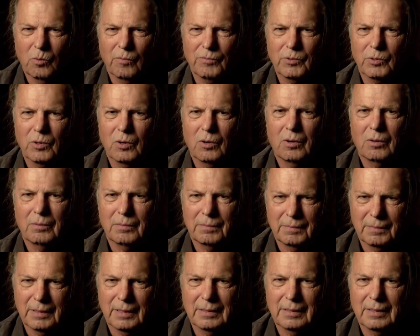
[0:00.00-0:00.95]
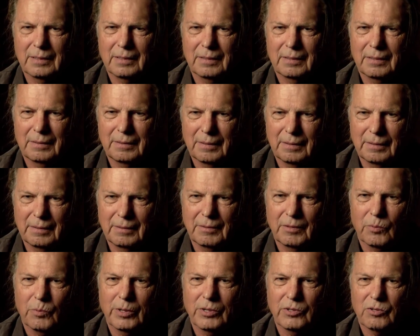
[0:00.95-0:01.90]
overall
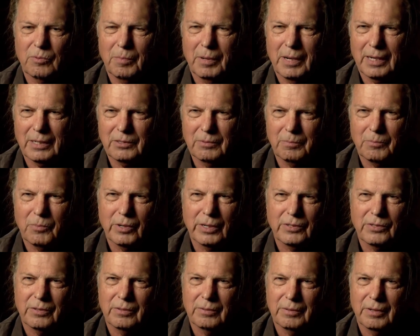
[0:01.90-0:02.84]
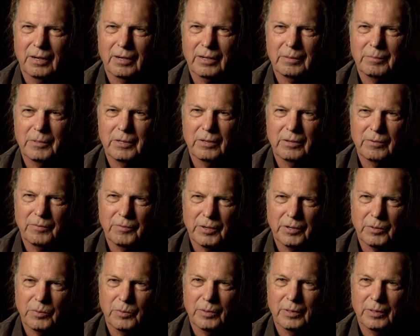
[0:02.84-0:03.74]
the Razorbacks embraced the documentary very